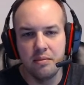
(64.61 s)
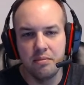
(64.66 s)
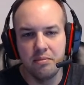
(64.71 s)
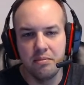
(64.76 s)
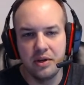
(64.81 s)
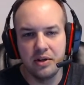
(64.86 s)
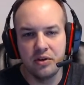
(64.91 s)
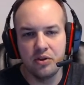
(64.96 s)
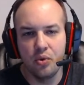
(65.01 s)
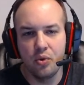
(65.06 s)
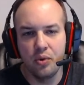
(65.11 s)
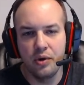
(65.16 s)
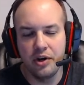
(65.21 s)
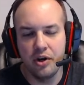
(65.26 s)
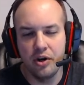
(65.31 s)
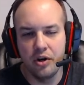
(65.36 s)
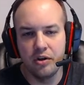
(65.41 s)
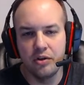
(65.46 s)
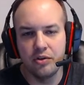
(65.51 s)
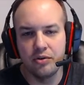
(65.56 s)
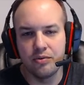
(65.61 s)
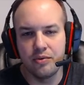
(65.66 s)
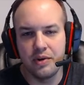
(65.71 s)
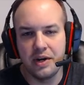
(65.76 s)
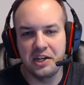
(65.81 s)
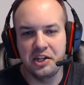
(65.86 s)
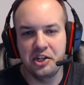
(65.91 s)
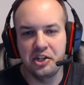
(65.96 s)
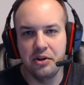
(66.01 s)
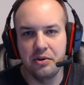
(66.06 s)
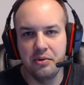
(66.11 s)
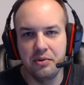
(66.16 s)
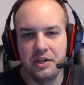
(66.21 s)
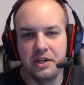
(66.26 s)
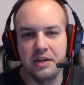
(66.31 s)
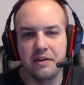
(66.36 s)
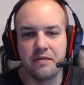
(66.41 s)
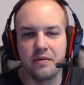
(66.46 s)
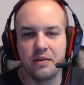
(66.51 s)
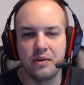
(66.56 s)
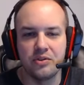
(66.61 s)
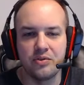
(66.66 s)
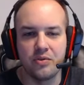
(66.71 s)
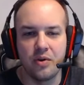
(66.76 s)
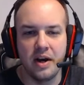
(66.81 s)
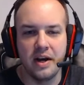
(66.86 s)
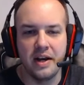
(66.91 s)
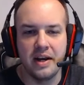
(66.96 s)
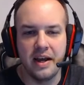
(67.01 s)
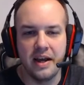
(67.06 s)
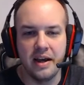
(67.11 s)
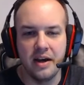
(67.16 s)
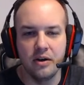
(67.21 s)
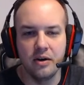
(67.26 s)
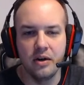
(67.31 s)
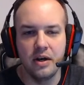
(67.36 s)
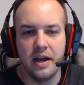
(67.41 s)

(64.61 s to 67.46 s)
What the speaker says: Bitcoin alt ratio difference right now,